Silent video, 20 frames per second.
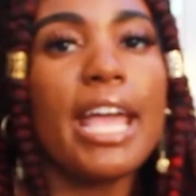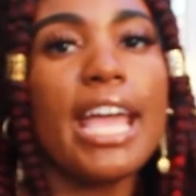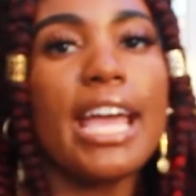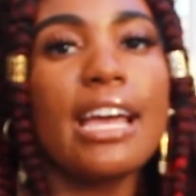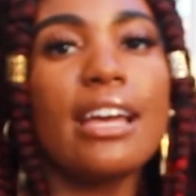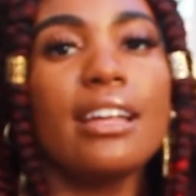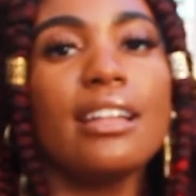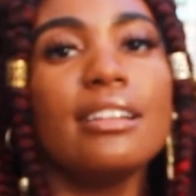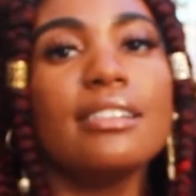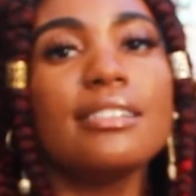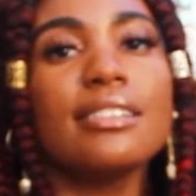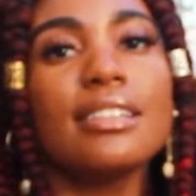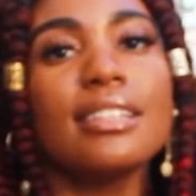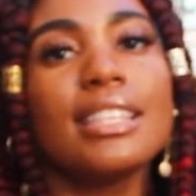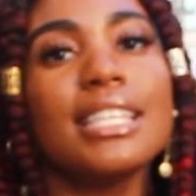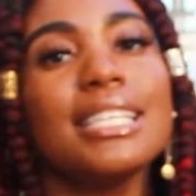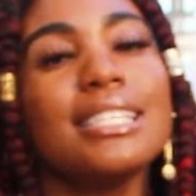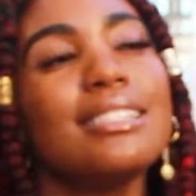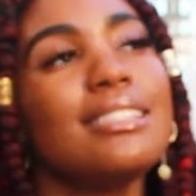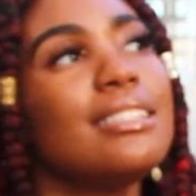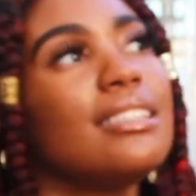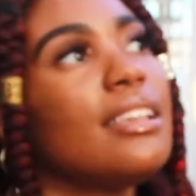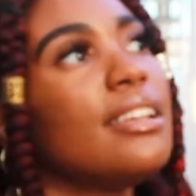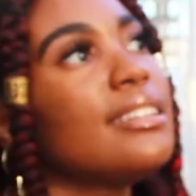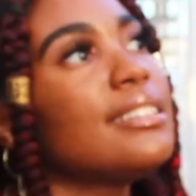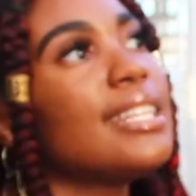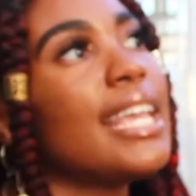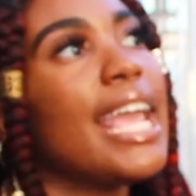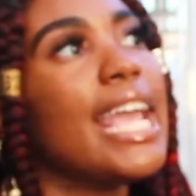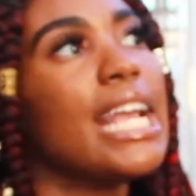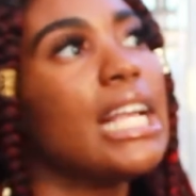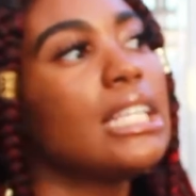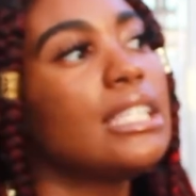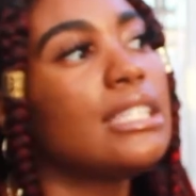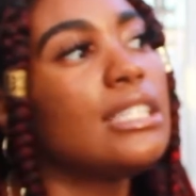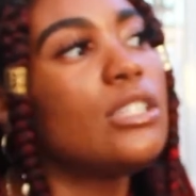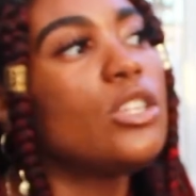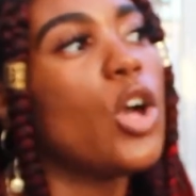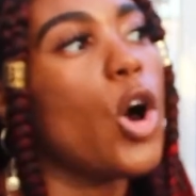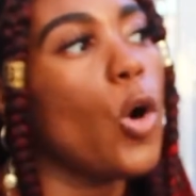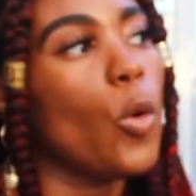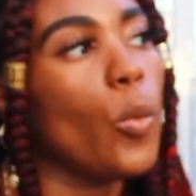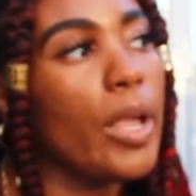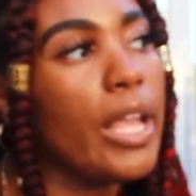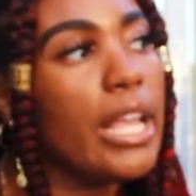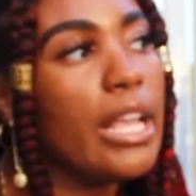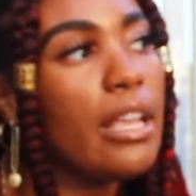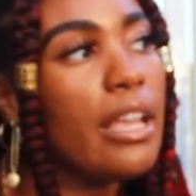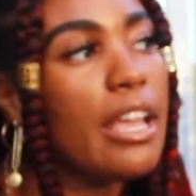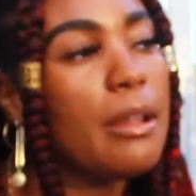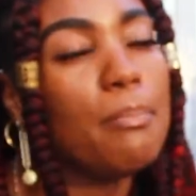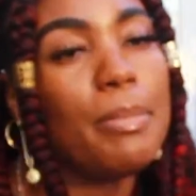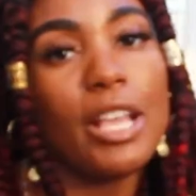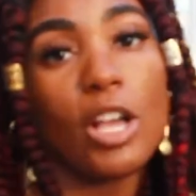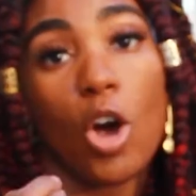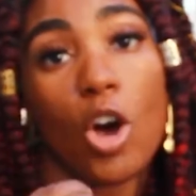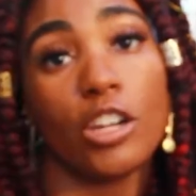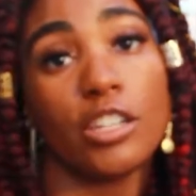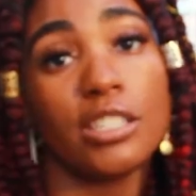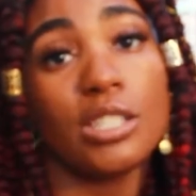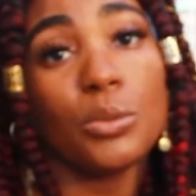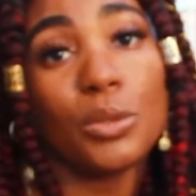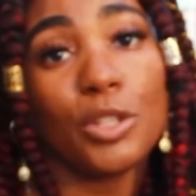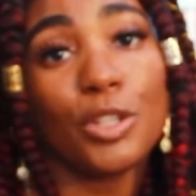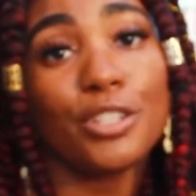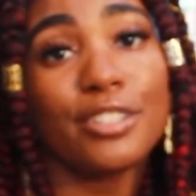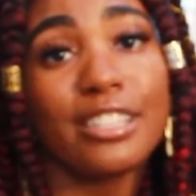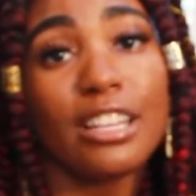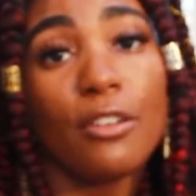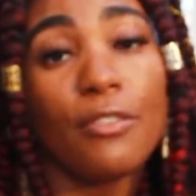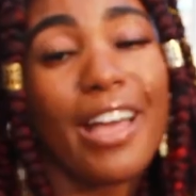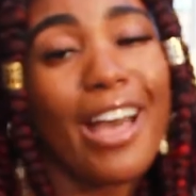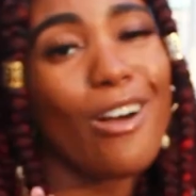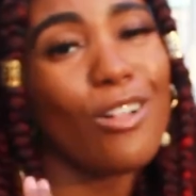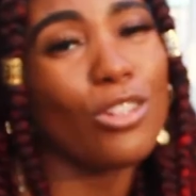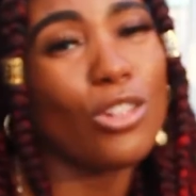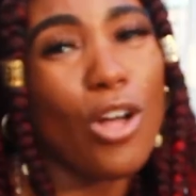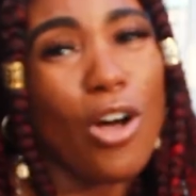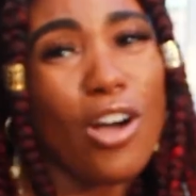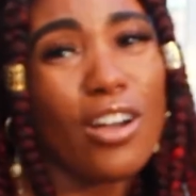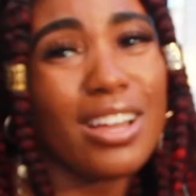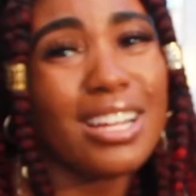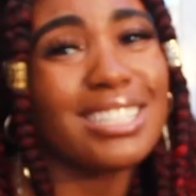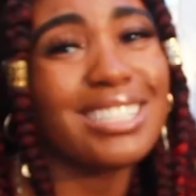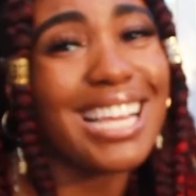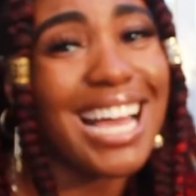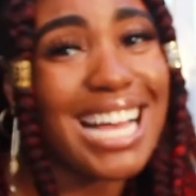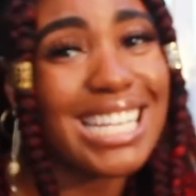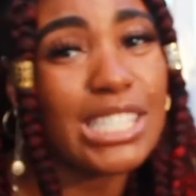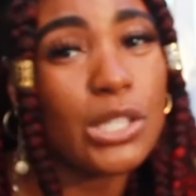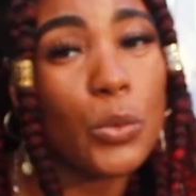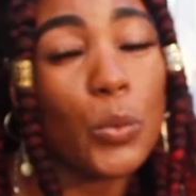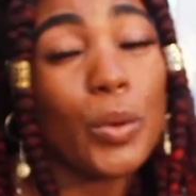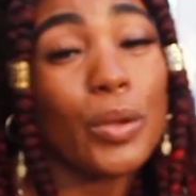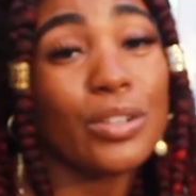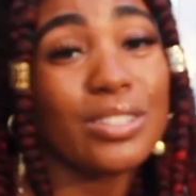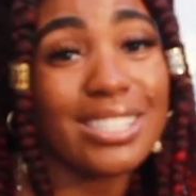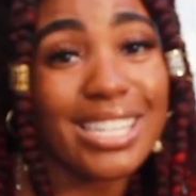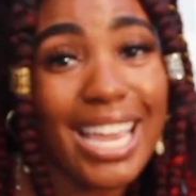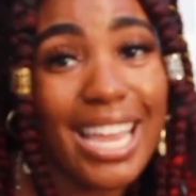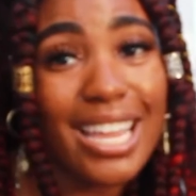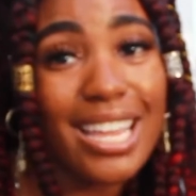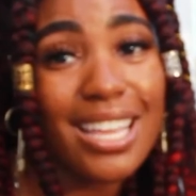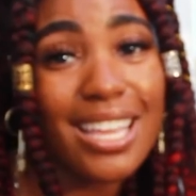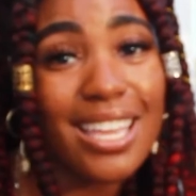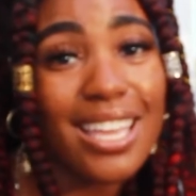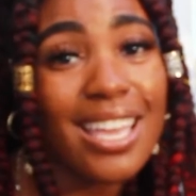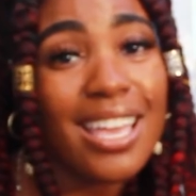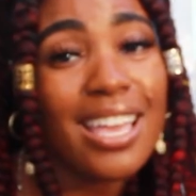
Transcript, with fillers: and this takes knowing and being honest with yourself how long a task will take.